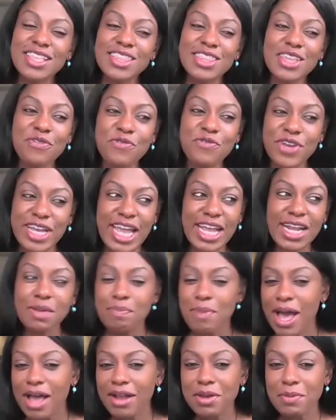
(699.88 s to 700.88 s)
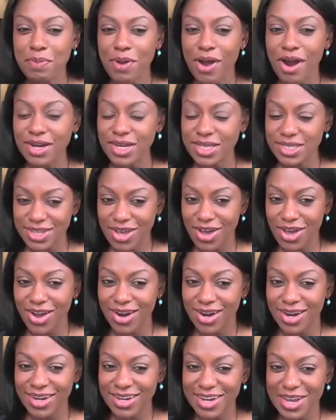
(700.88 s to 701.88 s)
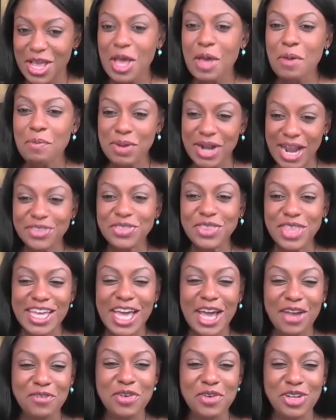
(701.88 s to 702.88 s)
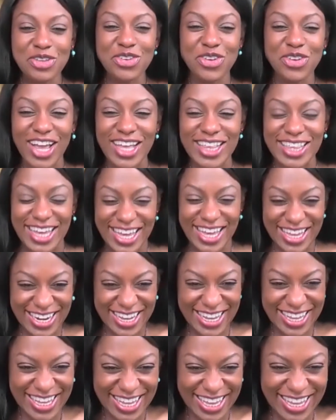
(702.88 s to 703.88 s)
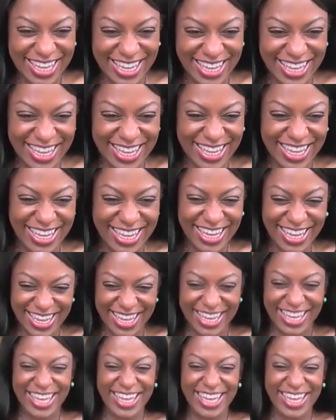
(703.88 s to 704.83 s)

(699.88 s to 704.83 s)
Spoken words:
the forget about it part is hard, but I think I will try that.